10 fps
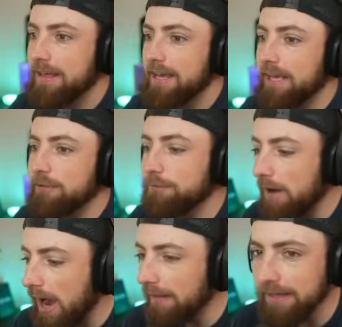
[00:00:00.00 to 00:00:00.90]
He's
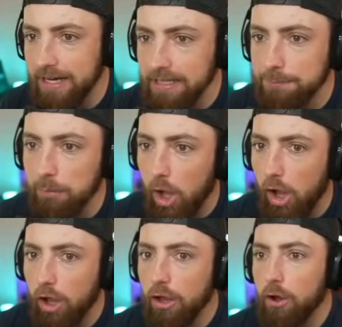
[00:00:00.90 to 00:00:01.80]
finally hitting the
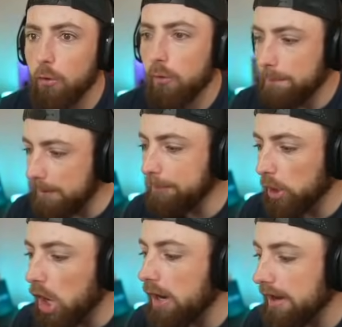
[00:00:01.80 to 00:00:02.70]
ball where
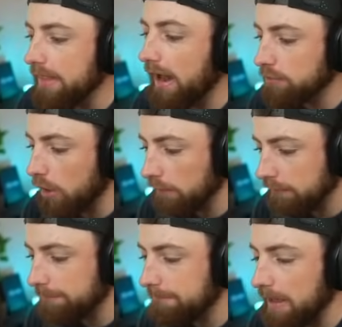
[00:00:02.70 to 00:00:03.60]
people are, and that is over
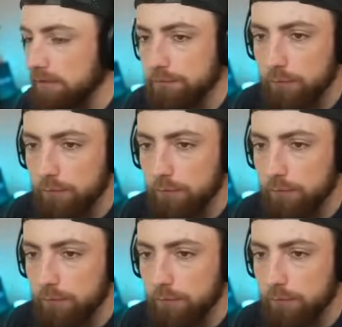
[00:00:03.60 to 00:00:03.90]
the fence.